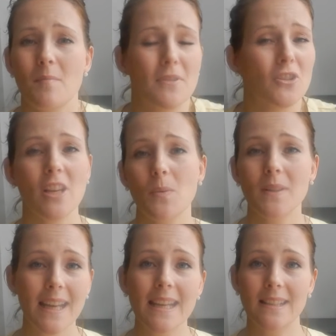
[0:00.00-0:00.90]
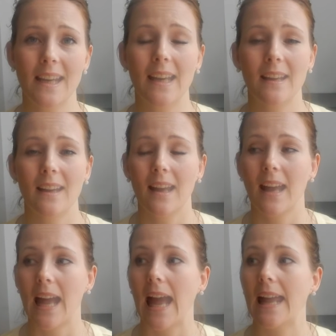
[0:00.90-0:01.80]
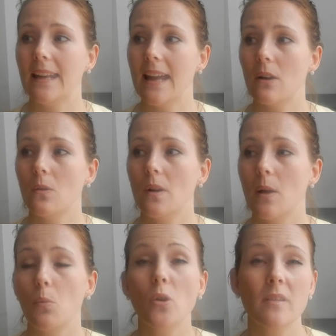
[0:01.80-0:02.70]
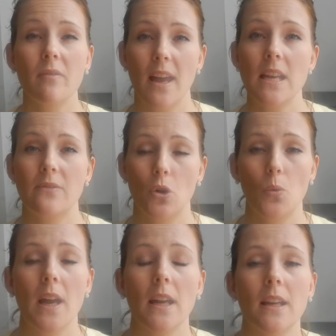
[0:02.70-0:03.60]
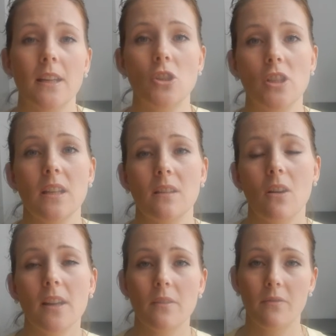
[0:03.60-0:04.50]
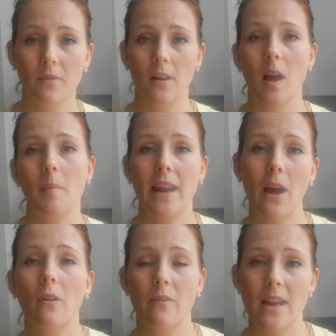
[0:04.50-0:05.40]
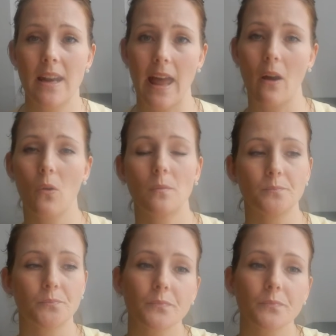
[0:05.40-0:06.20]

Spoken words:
But she was eating. And now it was a phase for Quinn, and she's kind of coming out of it now.